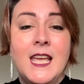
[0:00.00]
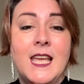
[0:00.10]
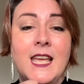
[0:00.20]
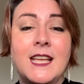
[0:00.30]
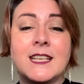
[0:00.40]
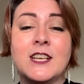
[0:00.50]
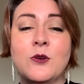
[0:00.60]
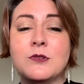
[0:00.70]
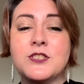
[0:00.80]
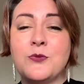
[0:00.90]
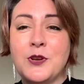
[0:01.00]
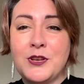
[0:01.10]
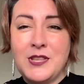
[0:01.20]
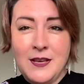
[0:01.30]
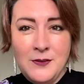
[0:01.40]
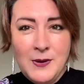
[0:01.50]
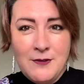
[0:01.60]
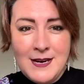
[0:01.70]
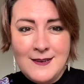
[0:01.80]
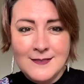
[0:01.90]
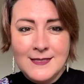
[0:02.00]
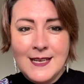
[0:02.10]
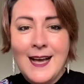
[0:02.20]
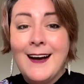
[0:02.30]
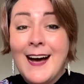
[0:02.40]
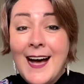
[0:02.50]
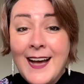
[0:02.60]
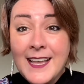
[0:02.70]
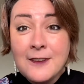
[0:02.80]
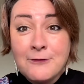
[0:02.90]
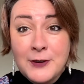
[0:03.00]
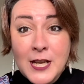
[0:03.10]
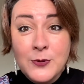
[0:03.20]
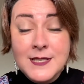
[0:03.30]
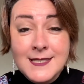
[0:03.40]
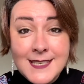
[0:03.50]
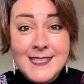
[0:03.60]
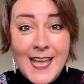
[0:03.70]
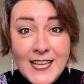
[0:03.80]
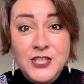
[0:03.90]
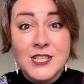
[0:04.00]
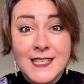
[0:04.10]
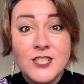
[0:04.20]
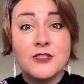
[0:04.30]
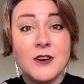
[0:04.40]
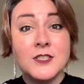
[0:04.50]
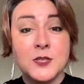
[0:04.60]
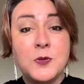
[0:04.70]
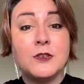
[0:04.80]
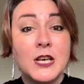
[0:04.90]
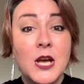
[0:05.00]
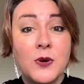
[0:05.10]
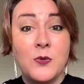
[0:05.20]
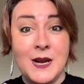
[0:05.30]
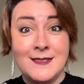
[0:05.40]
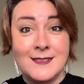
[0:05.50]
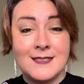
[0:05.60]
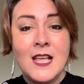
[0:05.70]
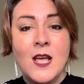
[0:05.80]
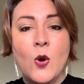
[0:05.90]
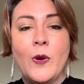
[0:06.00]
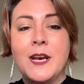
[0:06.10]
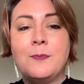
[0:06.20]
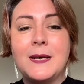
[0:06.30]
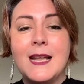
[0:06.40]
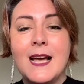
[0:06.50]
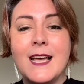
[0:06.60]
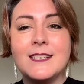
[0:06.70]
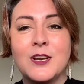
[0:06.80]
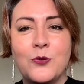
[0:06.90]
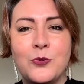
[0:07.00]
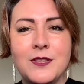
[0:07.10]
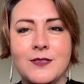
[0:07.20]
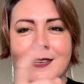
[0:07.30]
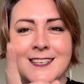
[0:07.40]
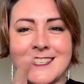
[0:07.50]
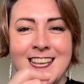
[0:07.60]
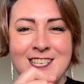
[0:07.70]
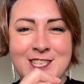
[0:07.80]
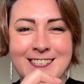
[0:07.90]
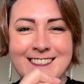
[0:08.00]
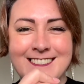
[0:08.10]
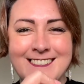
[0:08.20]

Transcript: It can also work the other way around. Higher frequencies actually transmute lower ones when applied with intention.